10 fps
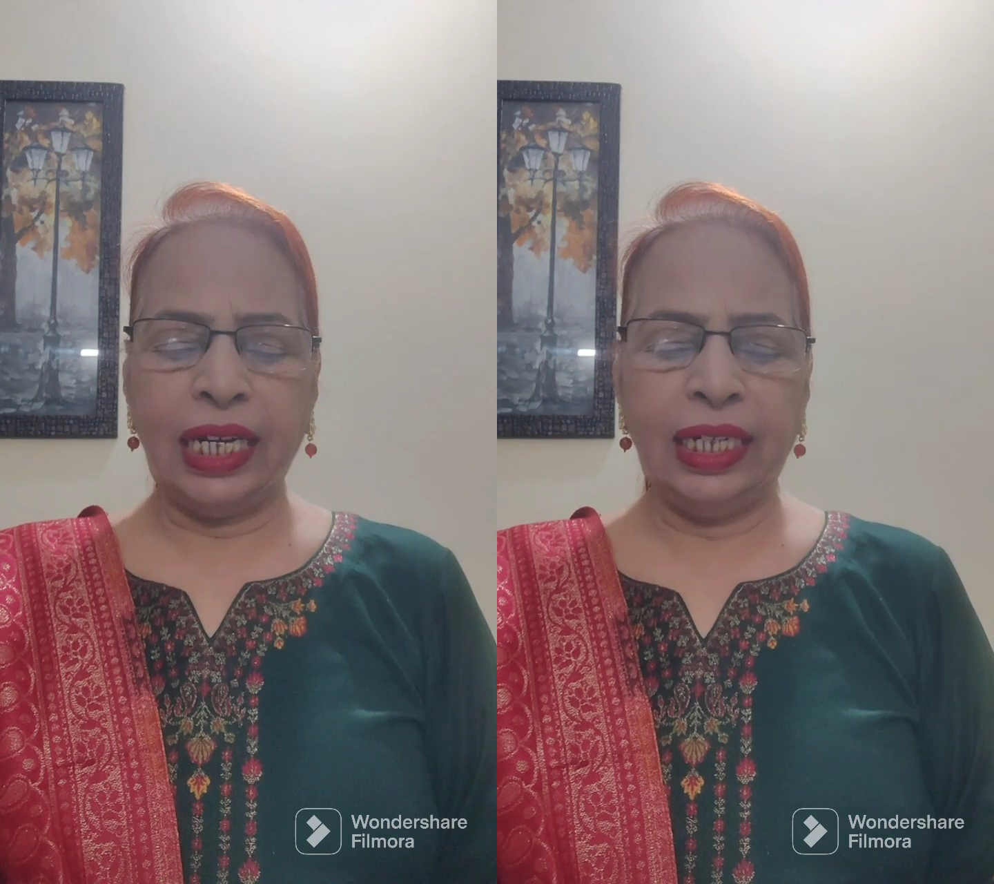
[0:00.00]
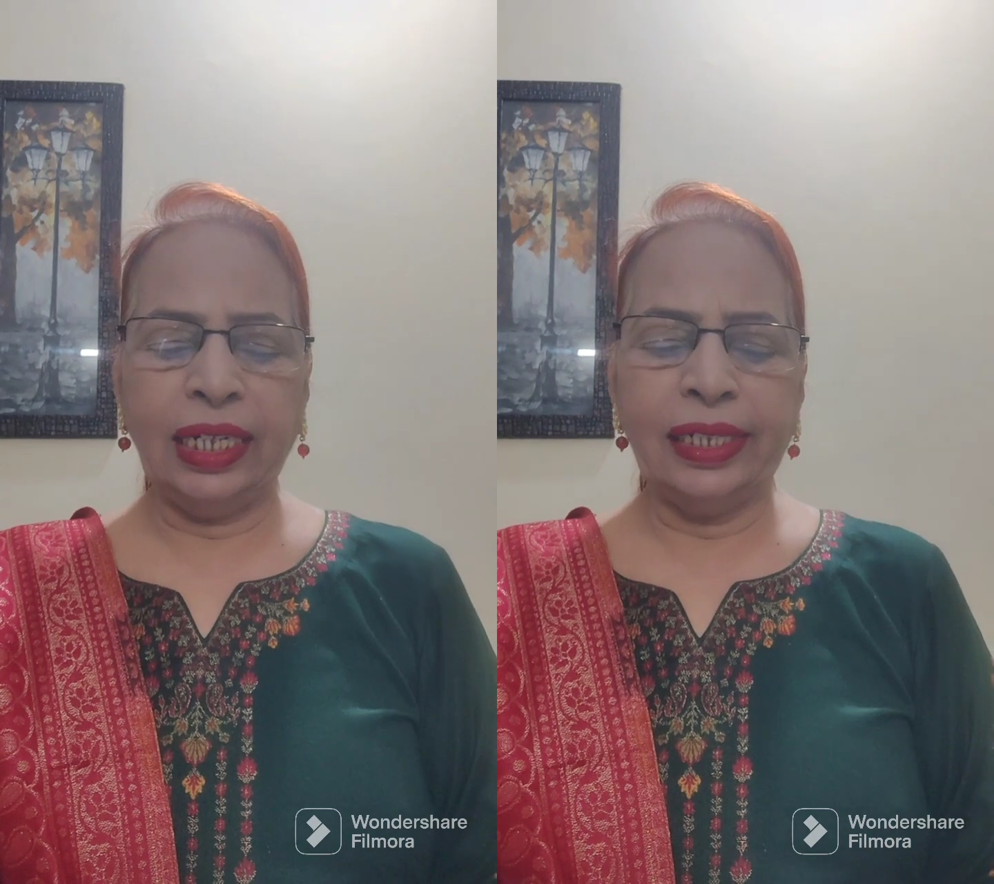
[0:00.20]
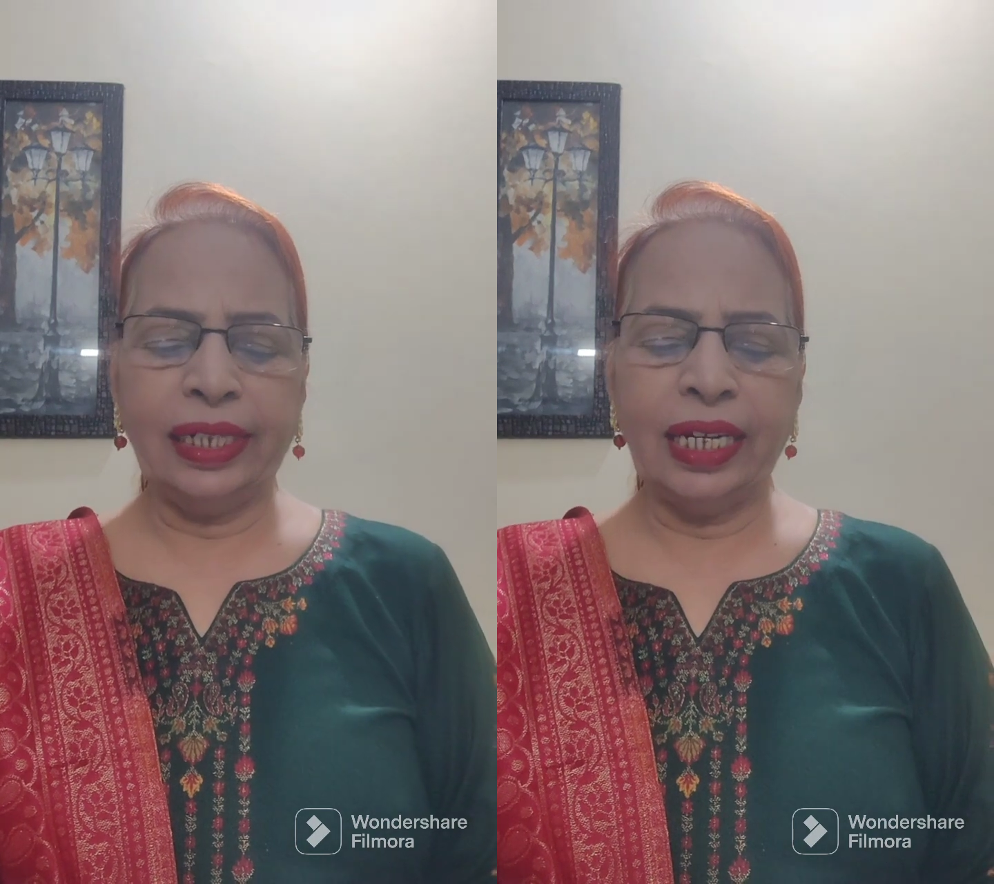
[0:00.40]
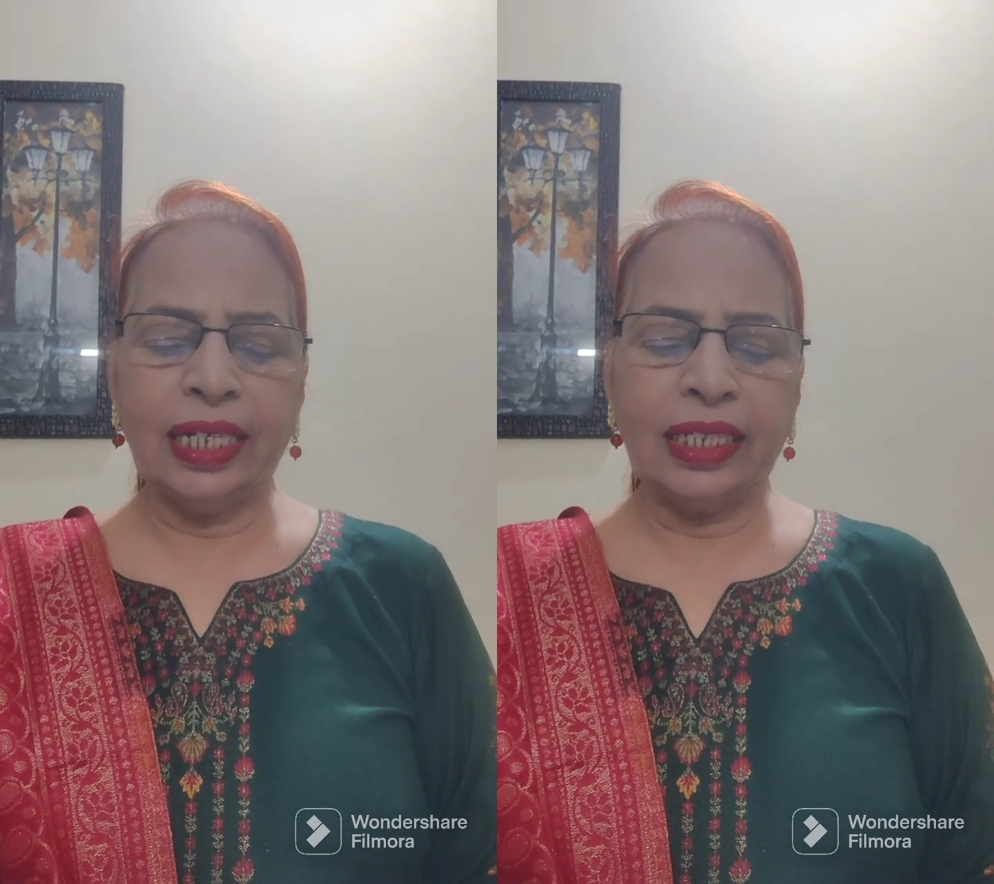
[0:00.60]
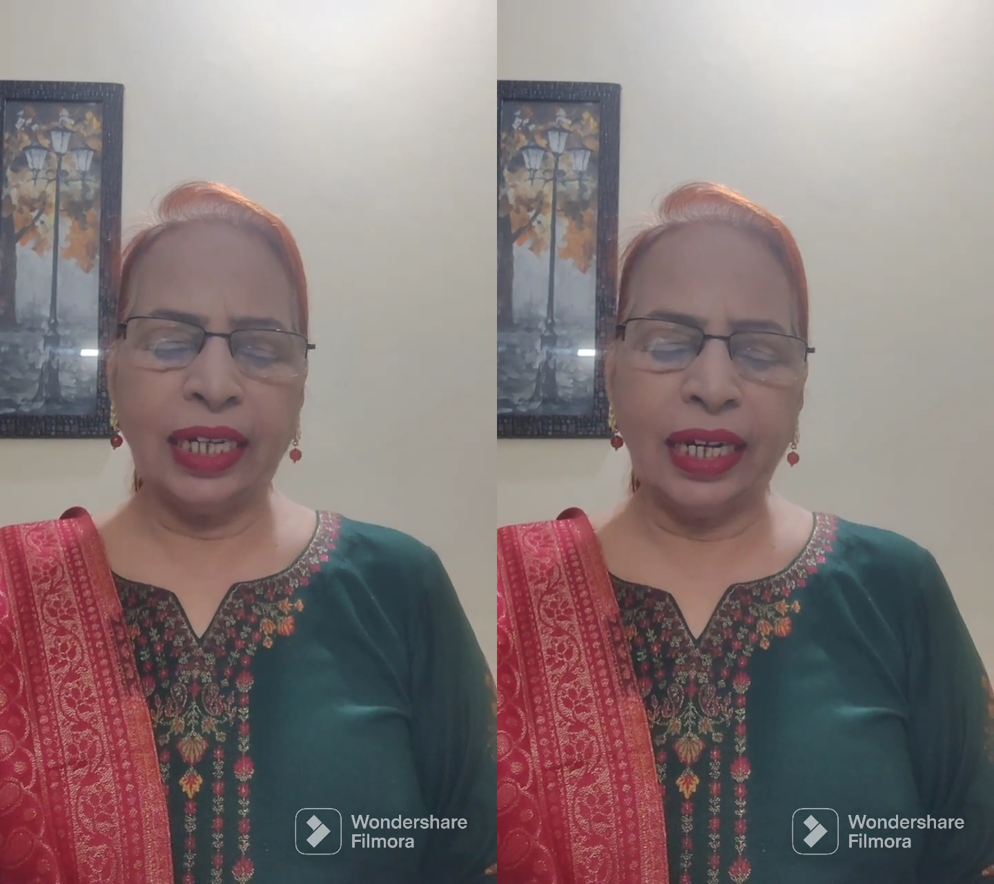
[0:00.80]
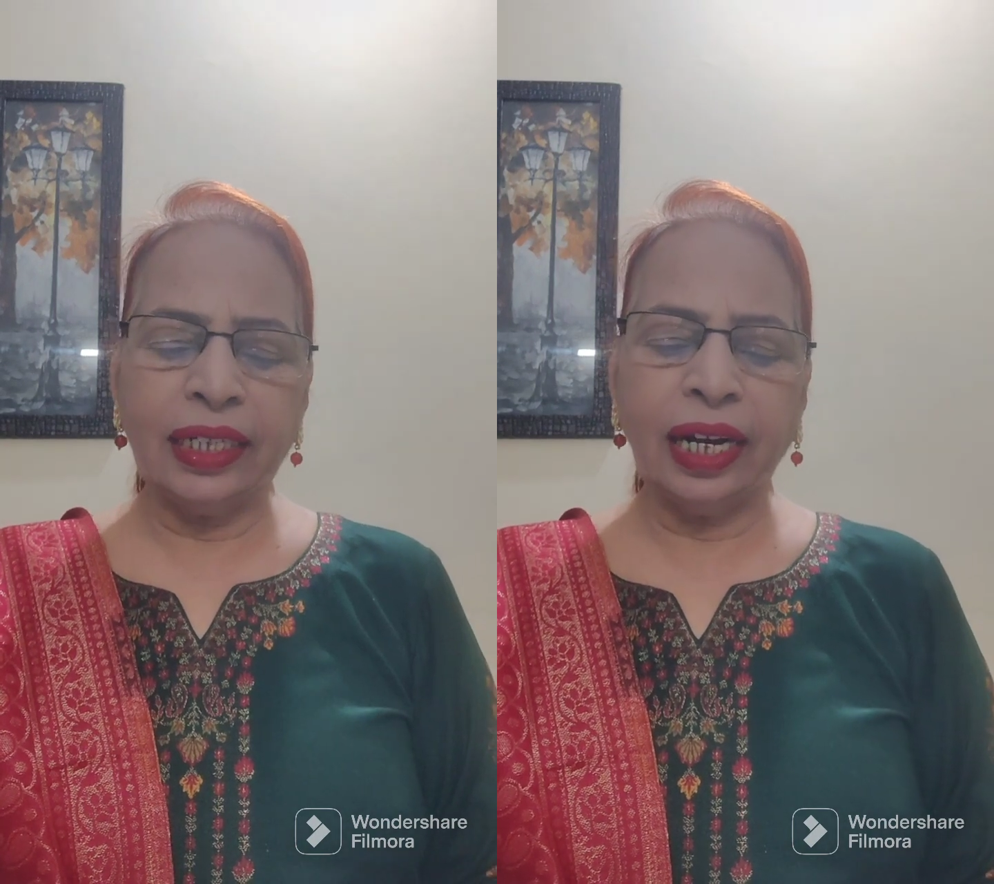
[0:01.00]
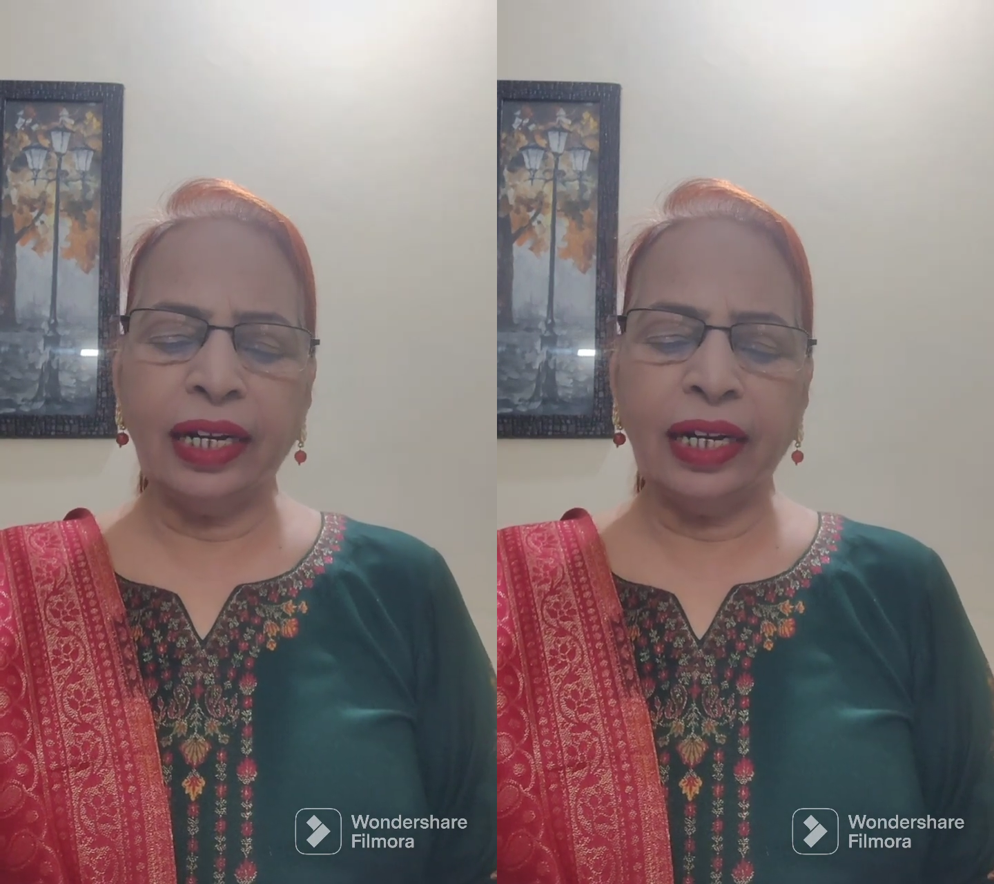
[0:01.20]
IELTS yet,